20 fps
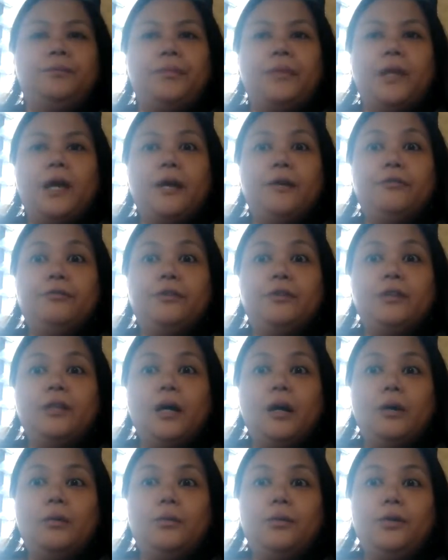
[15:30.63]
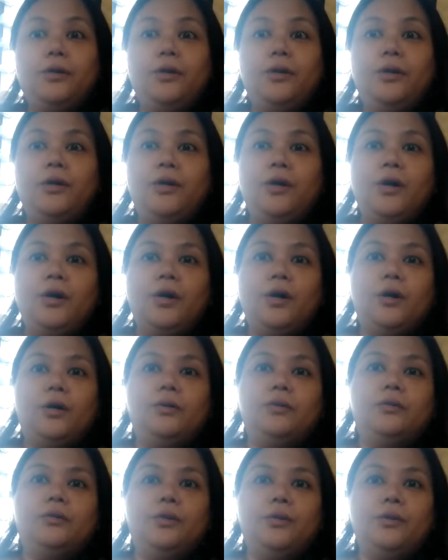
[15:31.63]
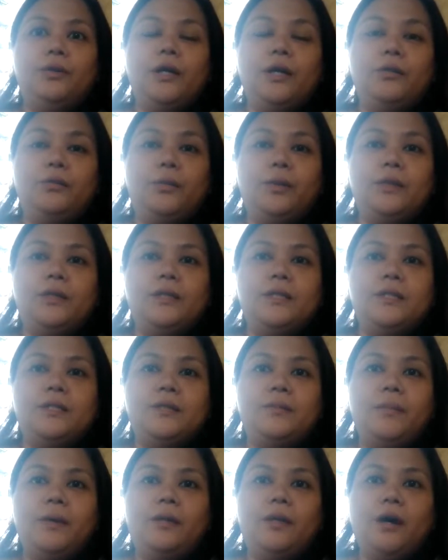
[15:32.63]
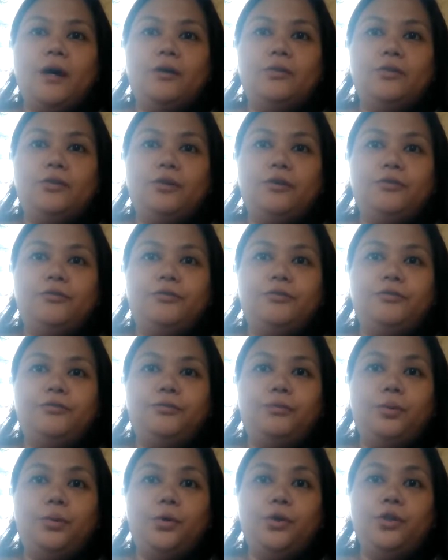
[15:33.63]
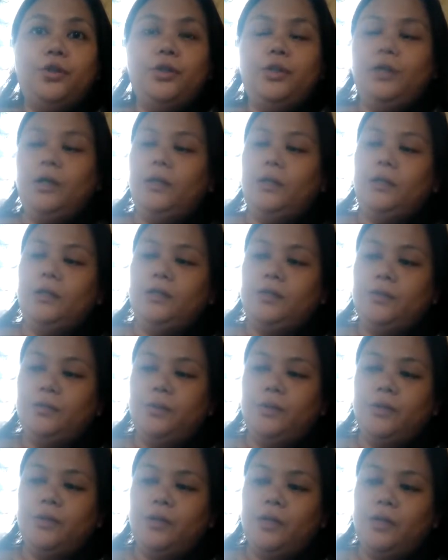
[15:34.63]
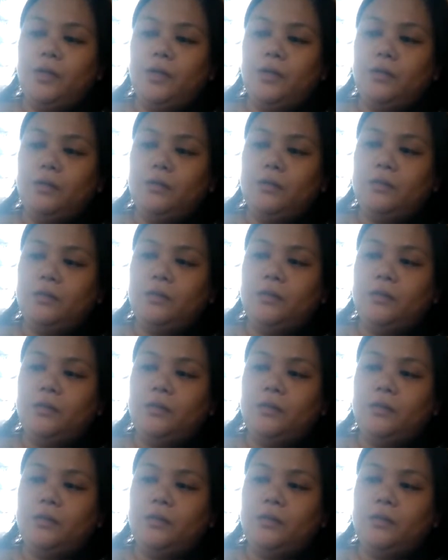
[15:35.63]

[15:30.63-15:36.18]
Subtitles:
Eiffel Tower, although that one is made out of wood and this one is